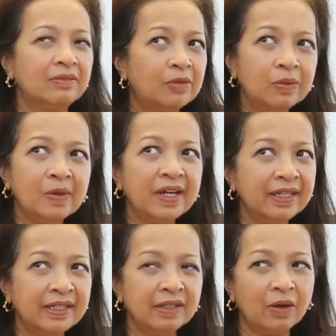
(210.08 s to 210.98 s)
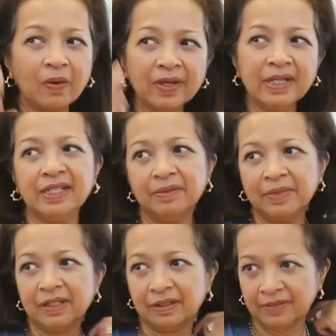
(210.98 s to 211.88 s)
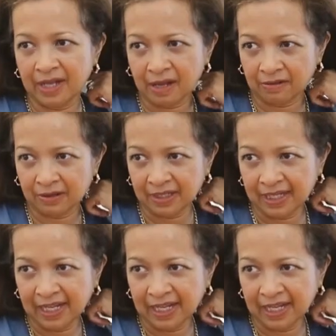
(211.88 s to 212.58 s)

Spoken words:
quite near, already in the middle of town.